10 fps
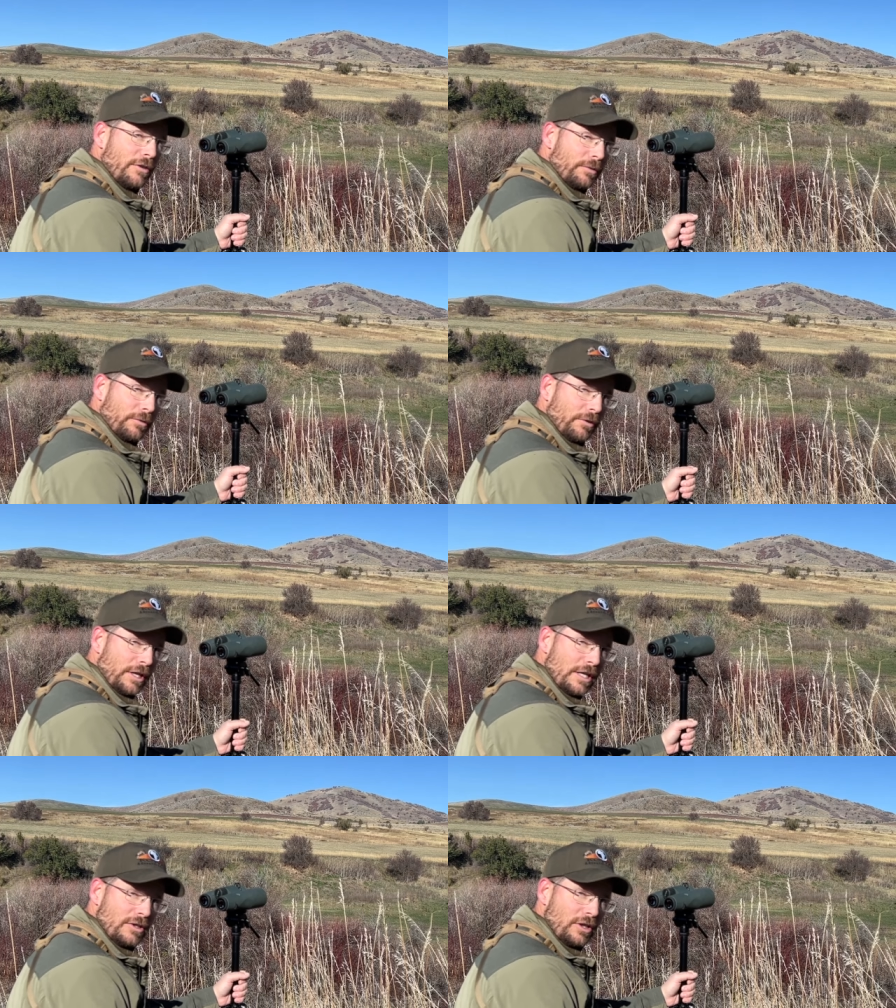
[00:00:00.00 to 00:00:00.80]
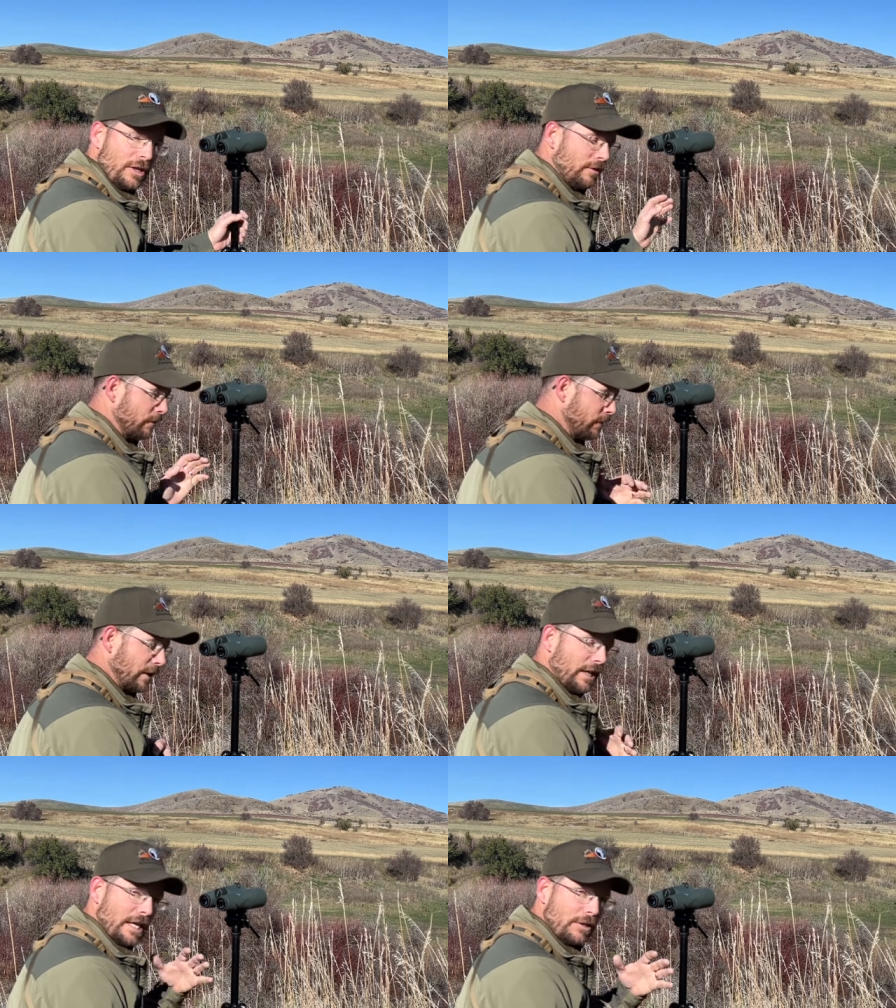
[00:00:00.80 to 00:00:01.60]
through these
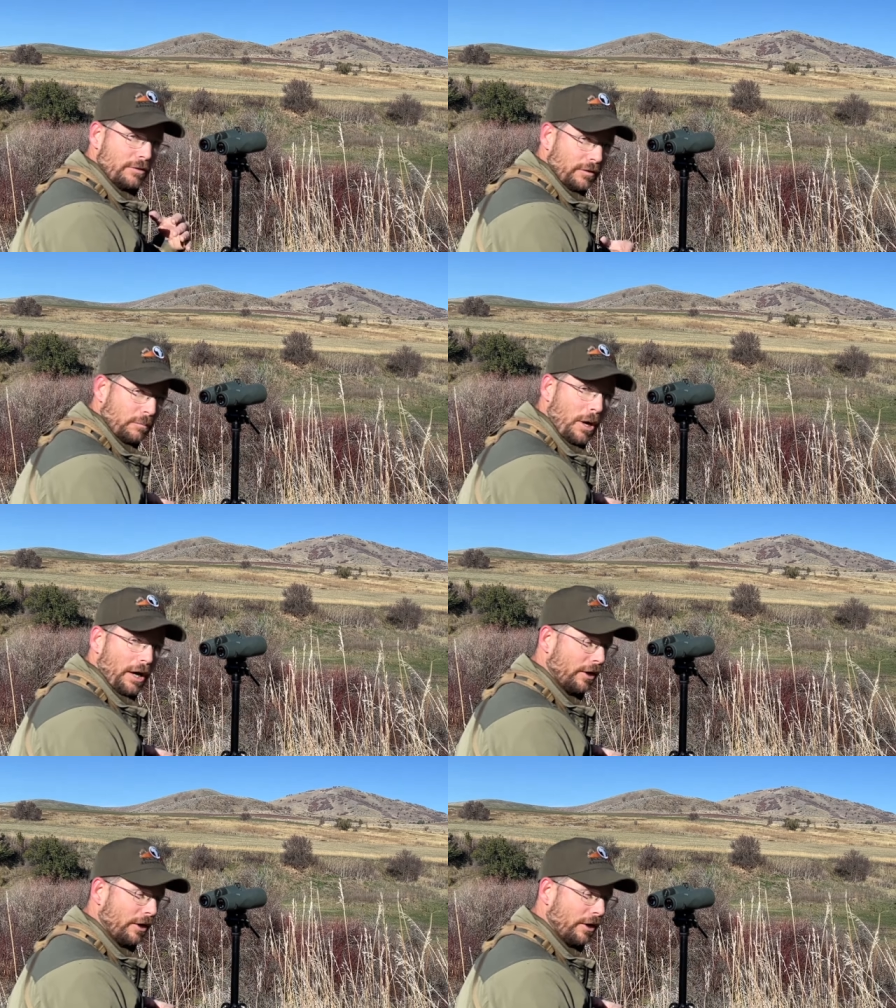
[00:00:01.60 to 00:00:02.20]
than either of my